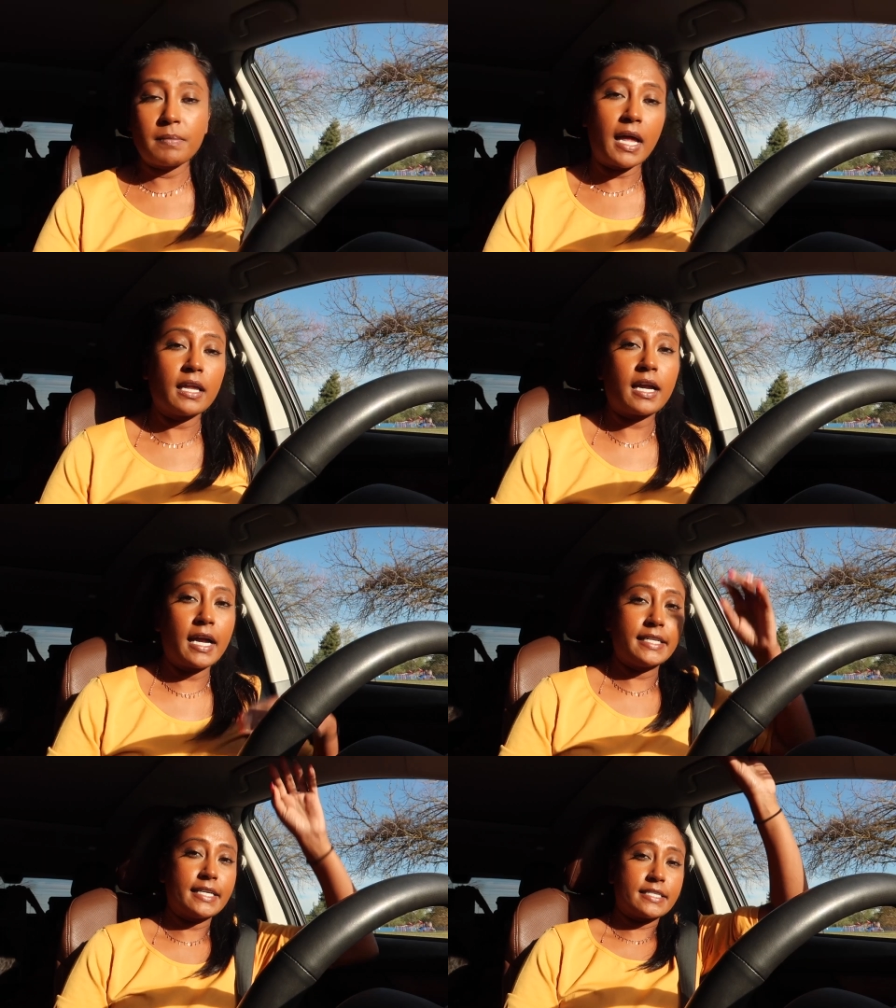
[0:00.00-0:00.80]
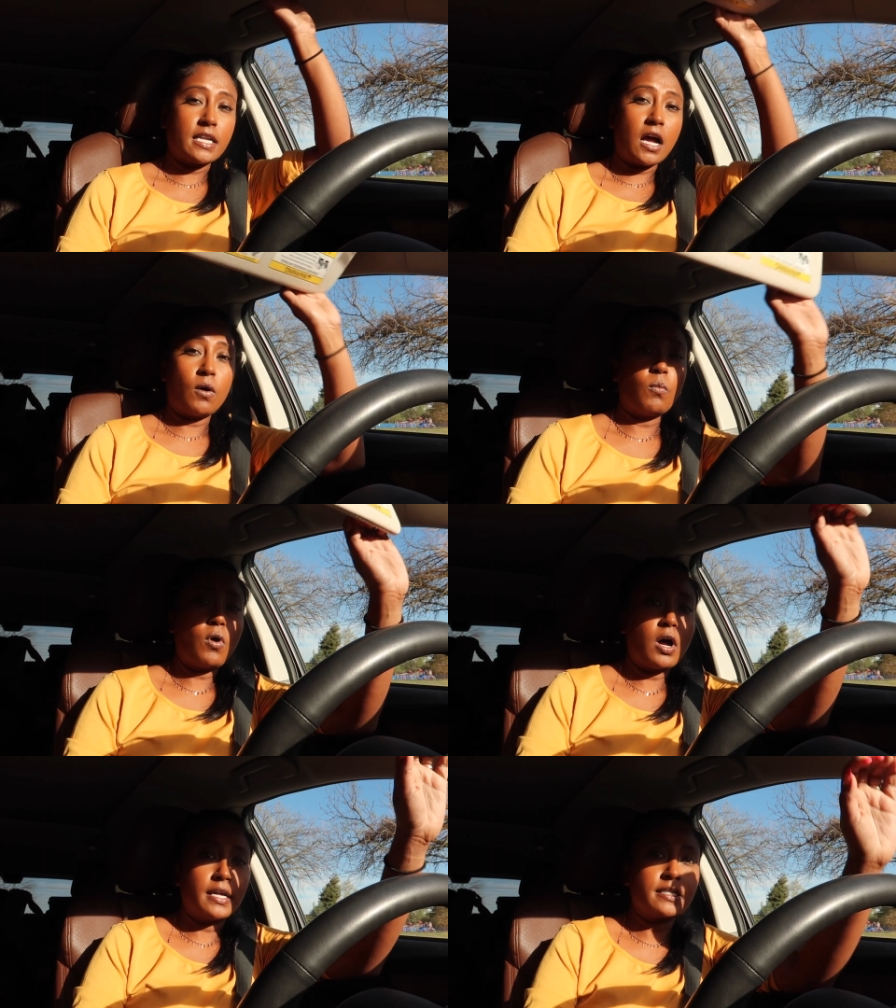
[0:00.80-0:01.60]
Malachi does not
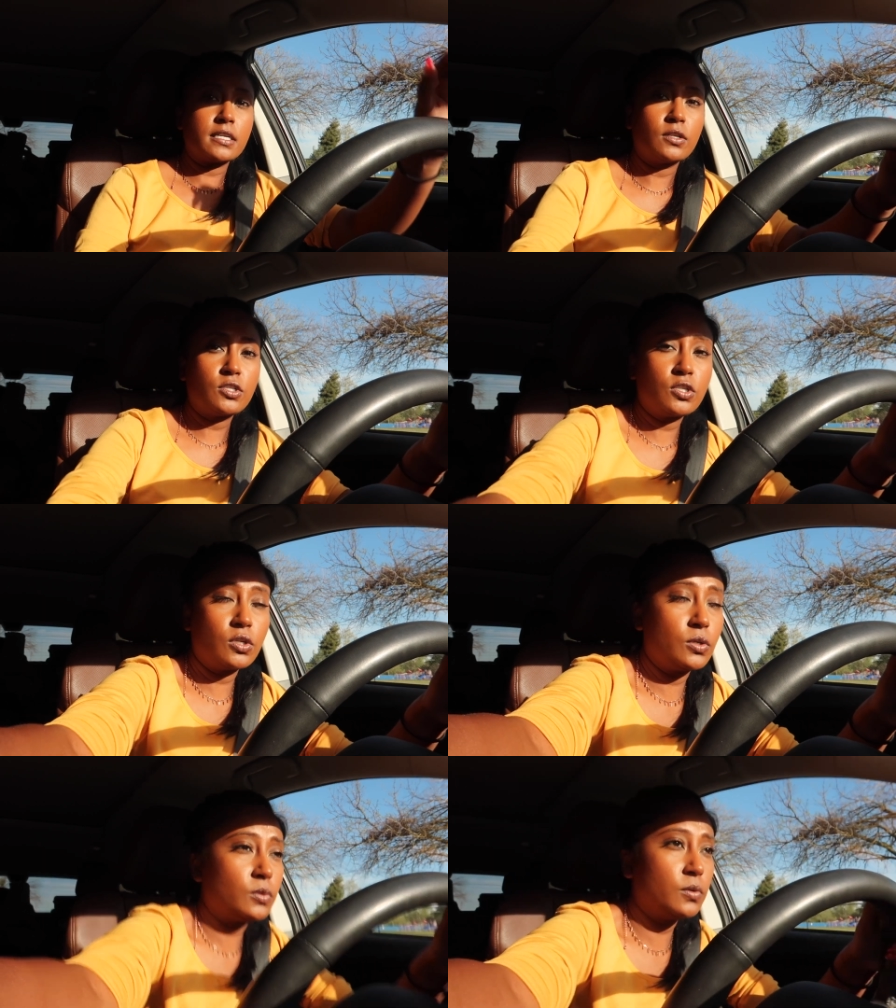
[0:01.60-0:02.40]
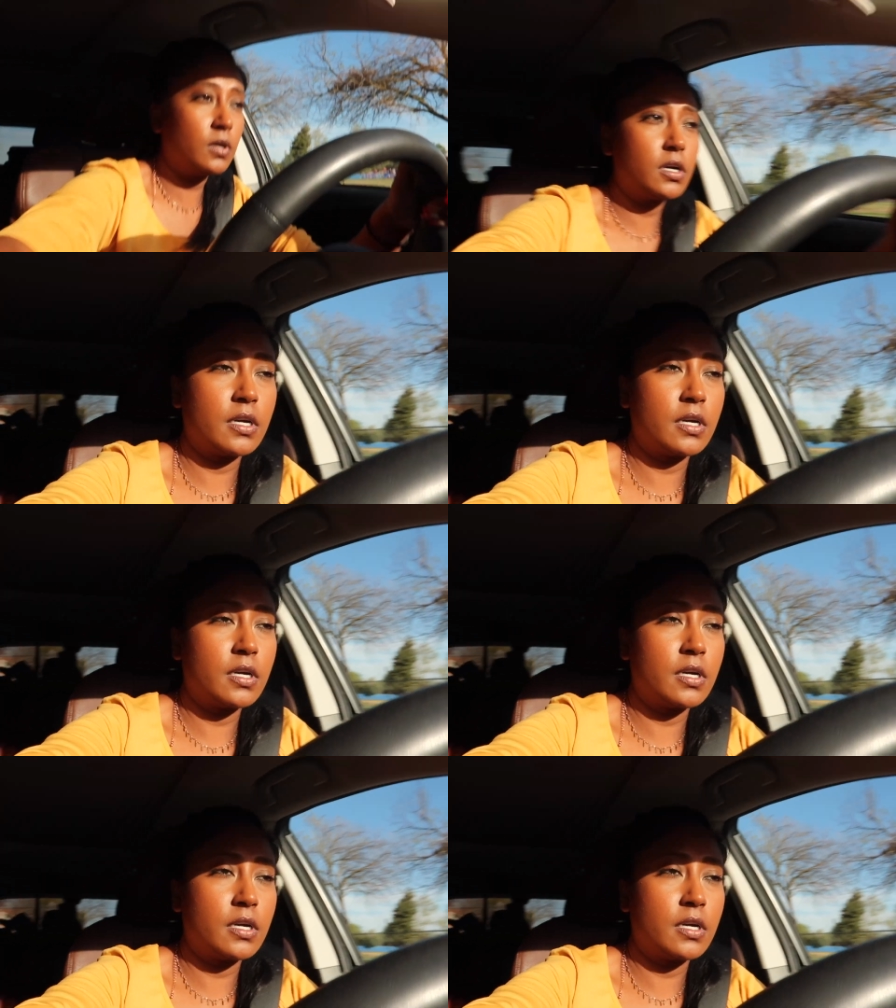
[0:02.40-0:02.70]
want to